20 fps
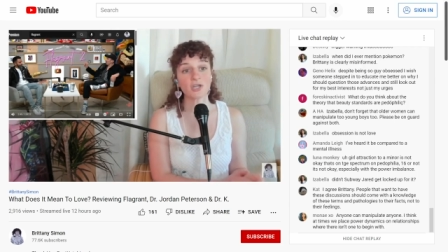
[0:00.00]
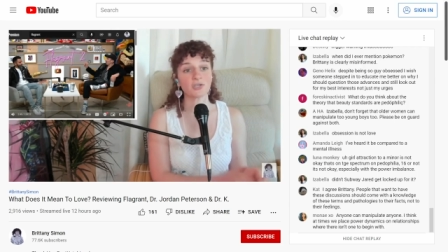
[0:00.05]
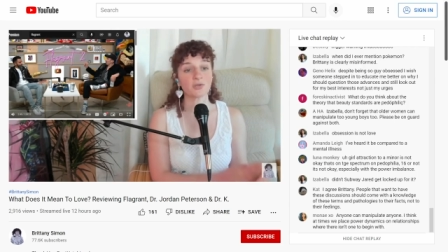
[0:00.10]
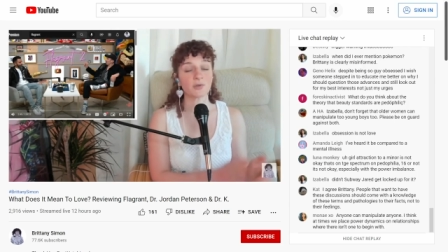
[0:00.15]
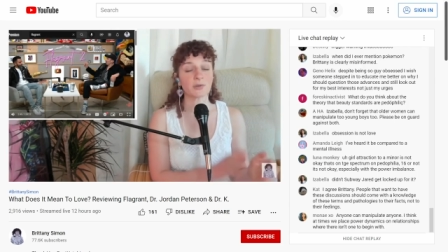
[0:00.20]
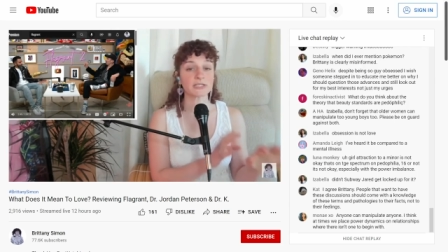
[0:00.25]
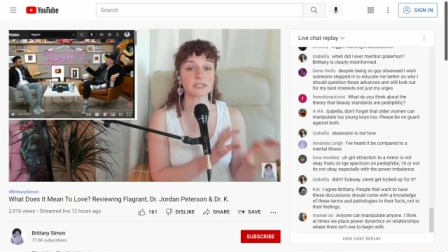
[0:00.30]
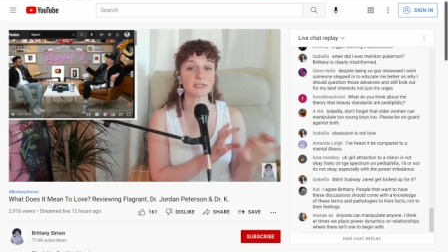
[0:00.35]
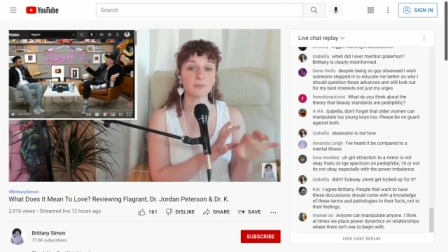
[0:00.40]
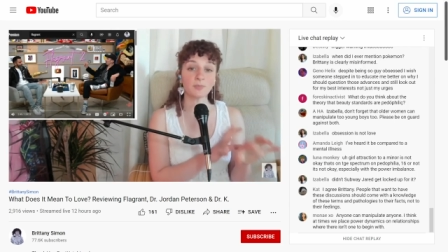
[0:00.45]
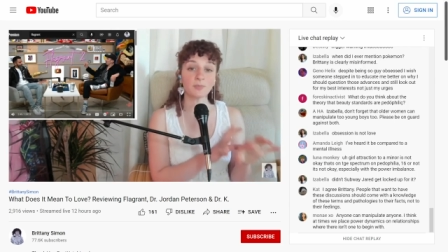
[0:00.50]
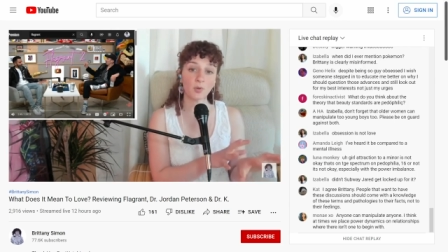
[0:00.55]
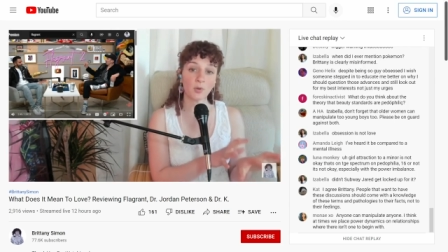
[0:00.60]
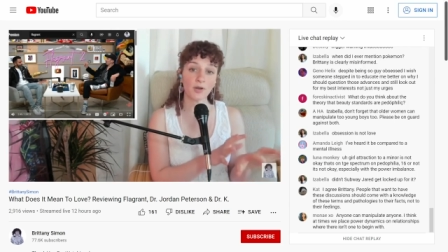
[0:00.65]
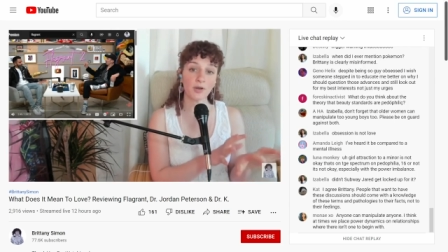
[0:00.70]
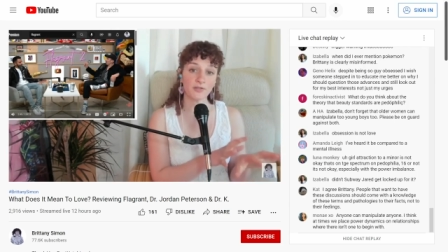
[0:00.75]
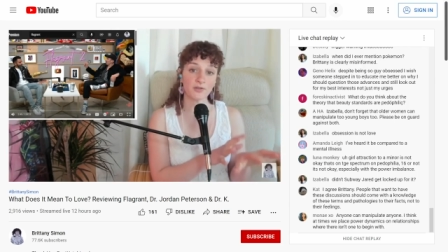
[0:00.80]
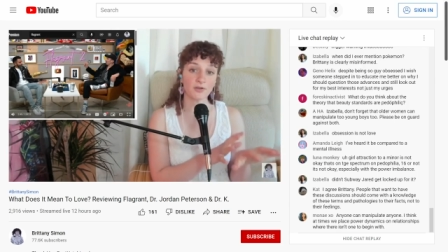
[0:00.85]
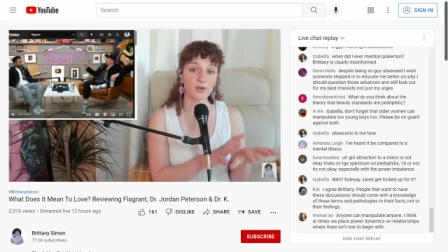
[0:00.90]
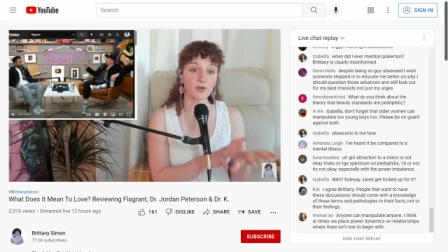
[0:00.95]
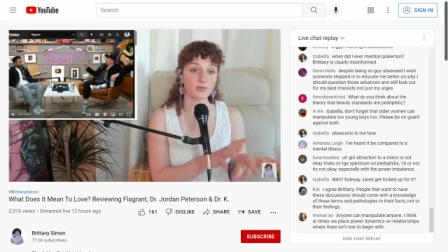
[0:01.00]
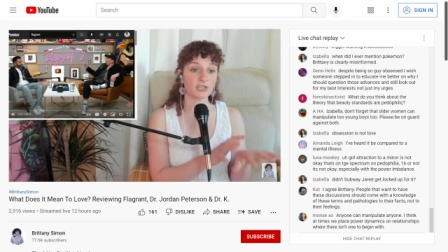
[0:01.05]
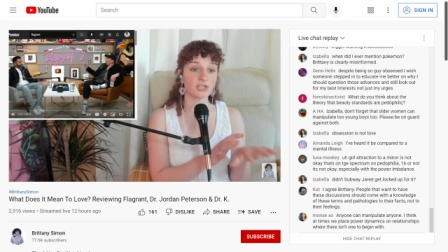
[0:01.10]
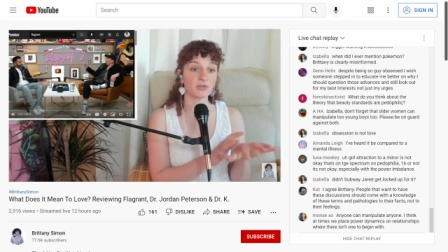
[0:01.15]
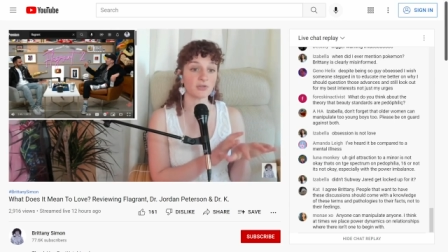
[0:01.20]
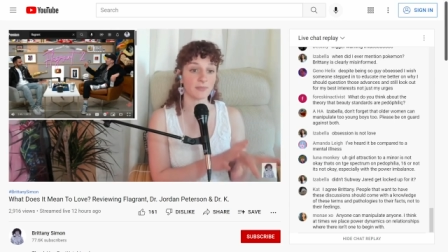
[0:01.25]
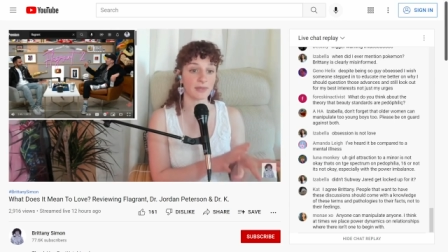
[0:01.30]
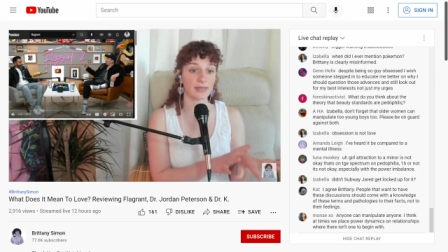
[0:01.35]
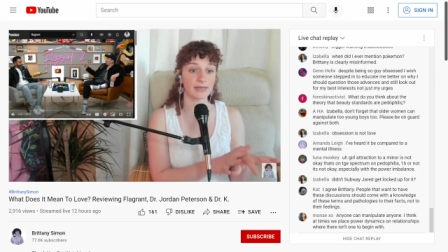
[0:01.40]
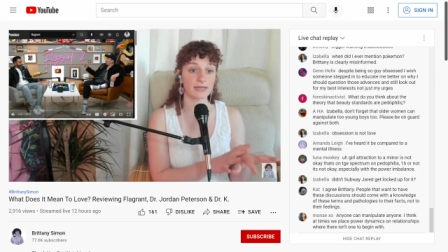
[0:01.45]
to explore their own
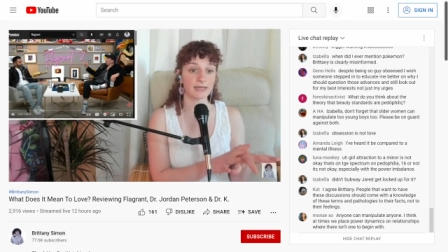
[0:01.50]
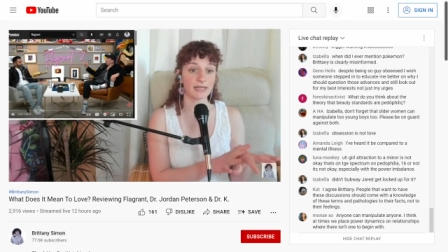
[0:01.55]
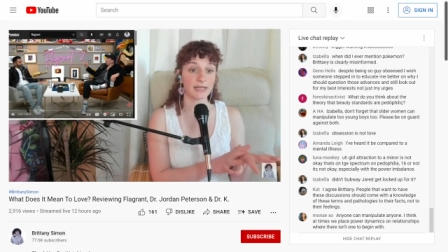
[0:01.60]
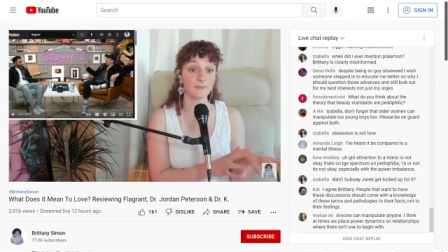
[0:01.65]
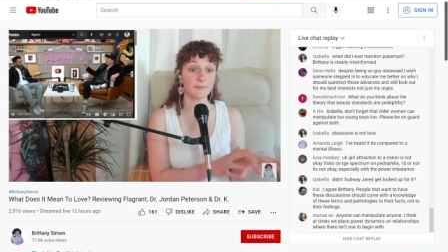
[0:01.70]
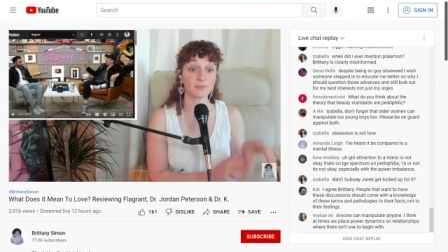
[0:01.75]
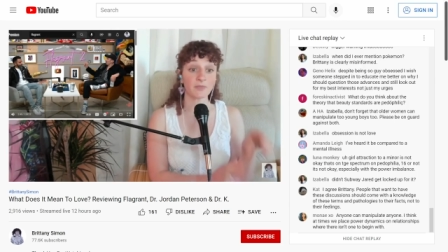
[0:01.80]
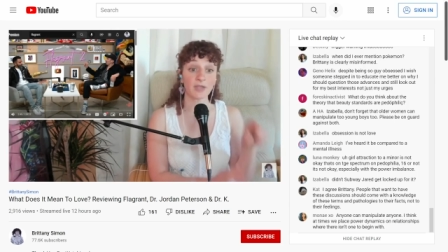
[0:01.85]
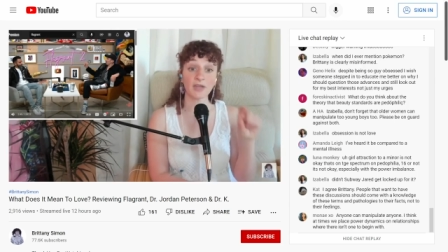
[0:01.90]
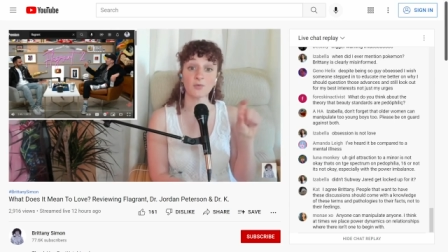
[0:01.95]
humanity